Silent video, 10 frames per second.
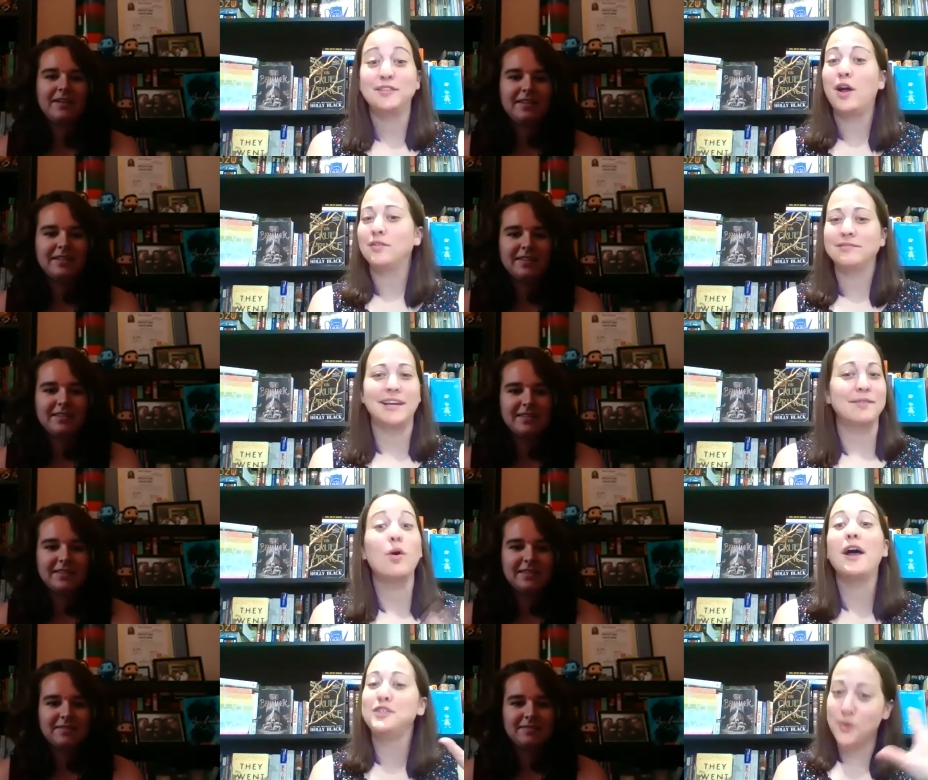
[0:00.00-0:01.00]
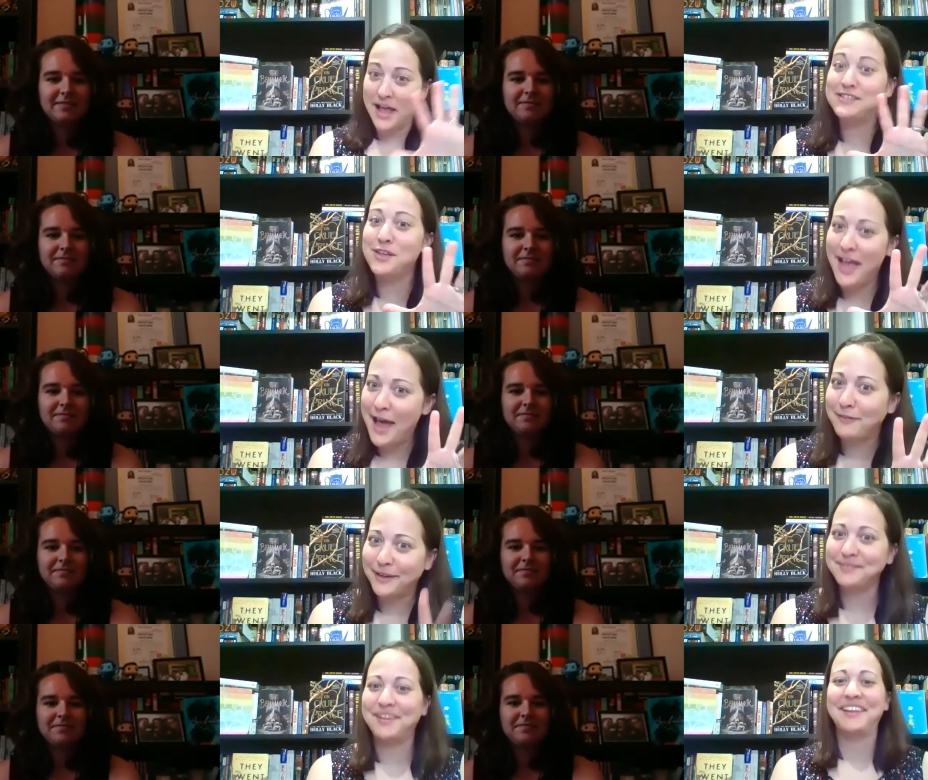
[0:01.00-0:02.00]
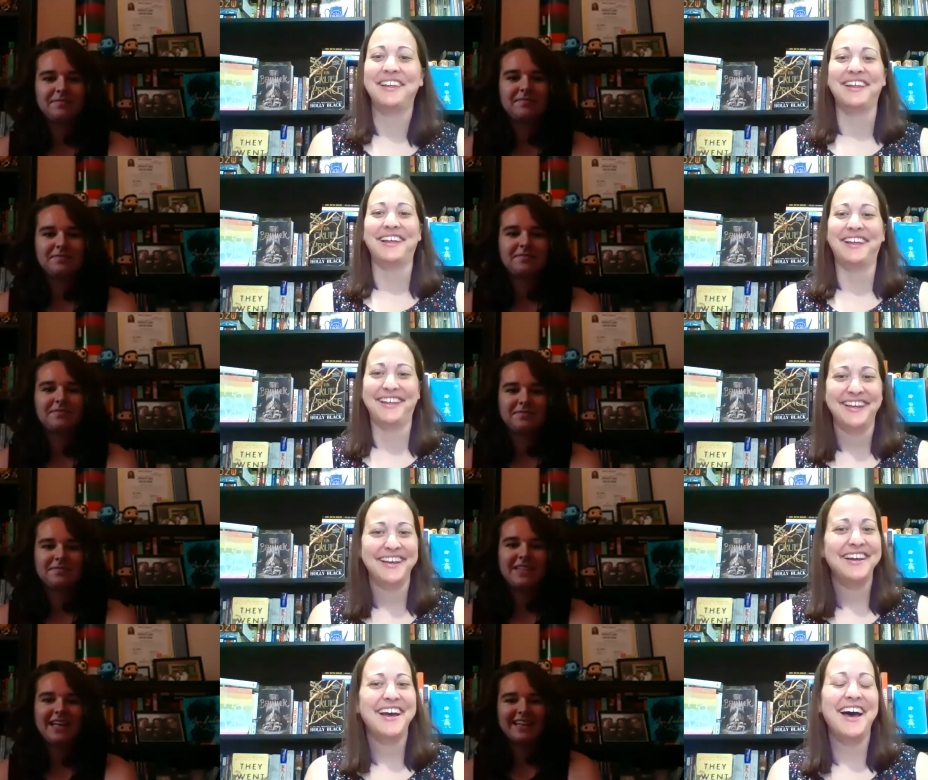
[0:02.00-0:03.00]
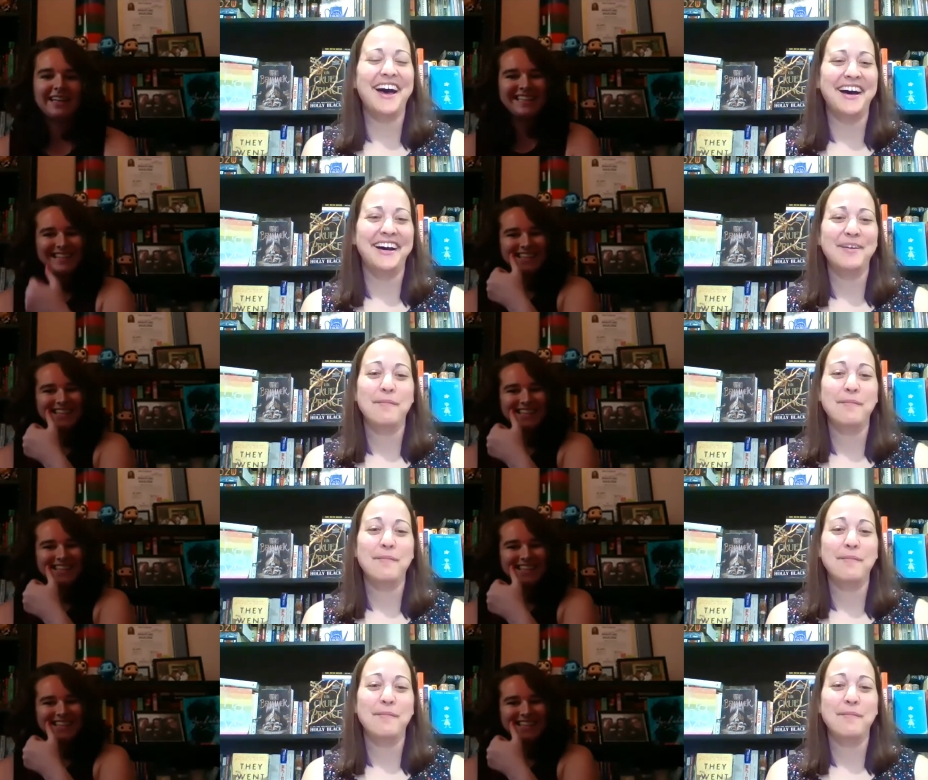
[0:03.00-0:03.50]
Speaker 1: Oh yeah. Well, I do ha- still have it. Yeah. uh,